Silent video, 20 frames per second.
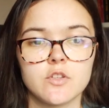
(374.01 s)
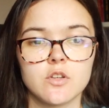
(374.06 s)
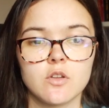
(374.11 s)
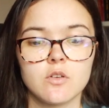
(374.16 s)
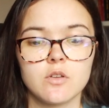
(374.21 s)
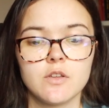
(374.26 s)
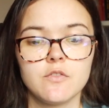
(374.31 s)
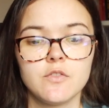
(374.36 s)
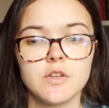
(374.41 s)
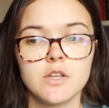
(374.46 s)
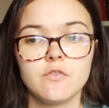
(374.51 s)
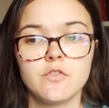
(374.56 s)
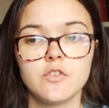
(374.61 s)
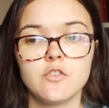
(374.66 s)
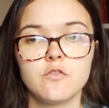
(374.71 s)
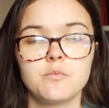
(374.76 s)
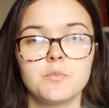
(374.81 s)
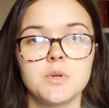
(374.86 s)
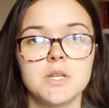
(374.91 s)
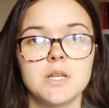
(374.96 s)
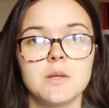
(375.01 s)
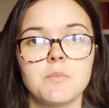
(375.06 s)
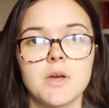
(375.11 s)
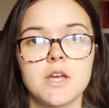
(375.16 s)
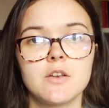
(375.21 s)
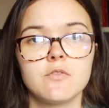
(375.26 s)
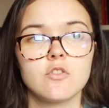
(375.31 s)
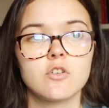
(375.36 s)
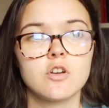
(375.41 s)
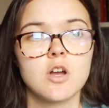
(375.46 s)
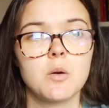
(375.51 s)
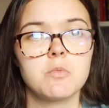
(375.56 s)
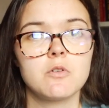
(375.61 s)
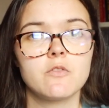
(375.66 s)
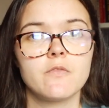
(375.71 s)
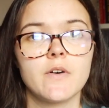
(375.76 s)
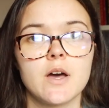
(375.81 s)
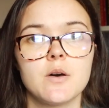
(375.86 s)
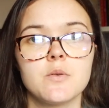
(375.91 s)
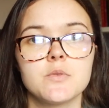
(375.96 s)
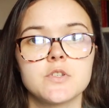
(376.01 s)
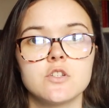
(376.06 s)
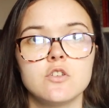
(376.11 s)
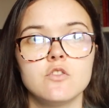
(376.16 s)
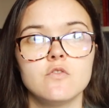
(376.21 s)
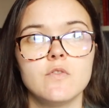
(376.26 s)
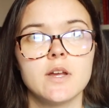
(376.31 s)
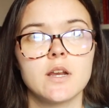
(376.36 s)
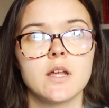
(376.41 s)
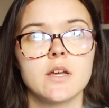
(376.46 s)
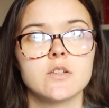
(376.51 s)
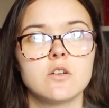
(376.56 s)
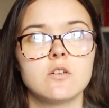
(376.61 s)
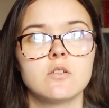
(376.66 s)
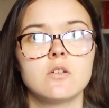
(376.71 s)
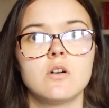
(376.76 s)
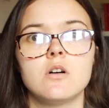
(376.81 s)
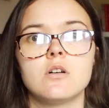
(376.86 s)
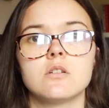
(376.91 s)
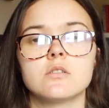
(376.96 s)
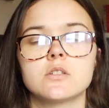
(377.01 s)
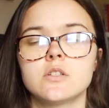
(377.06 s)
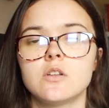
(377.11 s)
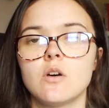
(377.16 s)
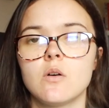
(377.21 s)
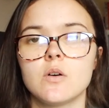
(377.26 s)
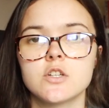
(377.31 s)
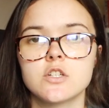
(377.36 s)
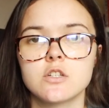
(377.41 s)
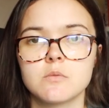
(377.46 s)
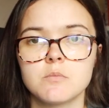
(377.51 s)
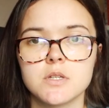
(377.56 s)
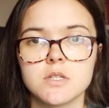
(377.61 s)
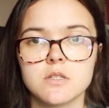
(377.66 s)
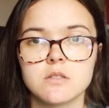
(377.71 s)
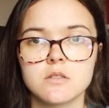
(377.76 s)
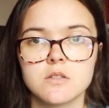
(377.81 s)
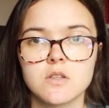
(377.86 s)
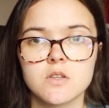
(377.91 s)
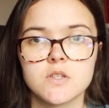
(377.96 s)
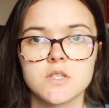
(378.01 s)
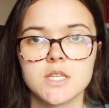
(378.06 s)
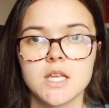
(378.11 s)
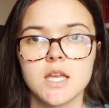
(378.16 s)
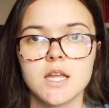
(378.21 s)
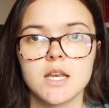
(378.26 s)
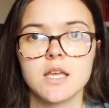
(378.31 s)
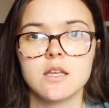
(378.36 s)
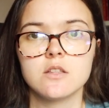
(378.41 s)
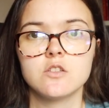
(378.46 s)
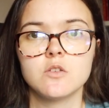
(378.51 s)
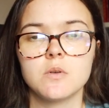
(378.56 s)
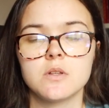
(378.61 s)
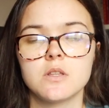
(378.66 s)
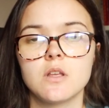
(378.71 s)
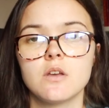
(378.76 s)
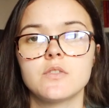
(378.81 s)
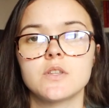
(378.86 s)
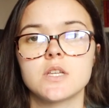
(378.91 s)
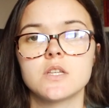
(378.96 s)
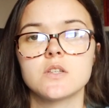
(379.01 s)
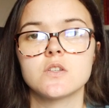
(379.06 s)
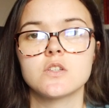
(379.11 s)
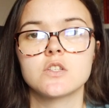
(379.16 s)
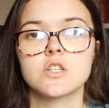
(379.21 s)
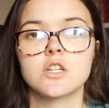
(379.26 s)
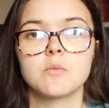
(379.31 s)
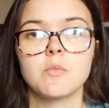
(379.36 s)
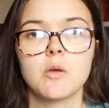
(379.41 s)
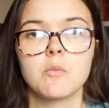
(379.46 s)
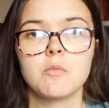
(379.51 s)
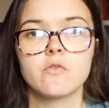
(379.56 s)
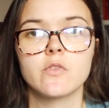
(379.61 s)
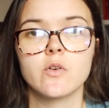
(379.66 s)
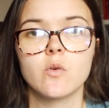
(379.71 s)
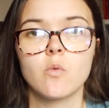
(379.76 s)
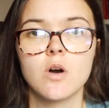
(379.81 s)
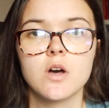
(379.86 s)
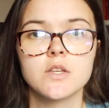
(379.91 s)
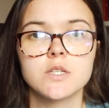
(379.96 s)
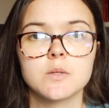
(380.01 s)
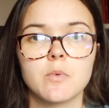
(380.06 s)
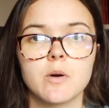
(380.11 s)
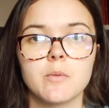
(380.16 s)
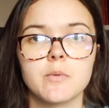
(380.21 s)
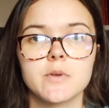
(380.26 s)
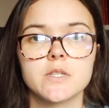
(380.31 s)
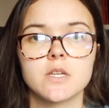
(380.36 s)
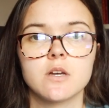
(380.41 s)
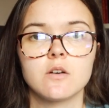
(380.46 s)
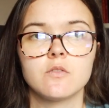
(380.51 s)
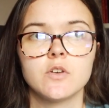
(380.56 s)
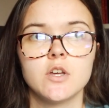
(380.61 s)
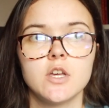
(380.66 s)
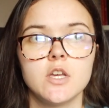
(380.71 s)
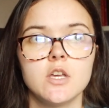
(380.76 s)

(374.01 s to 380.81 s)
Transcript: You know, if, if you've been in bed for a couple of hours and you realize, oh God, no, I shouldn't be just sitting here doing nothing. It's just going to make me feel worse about myself.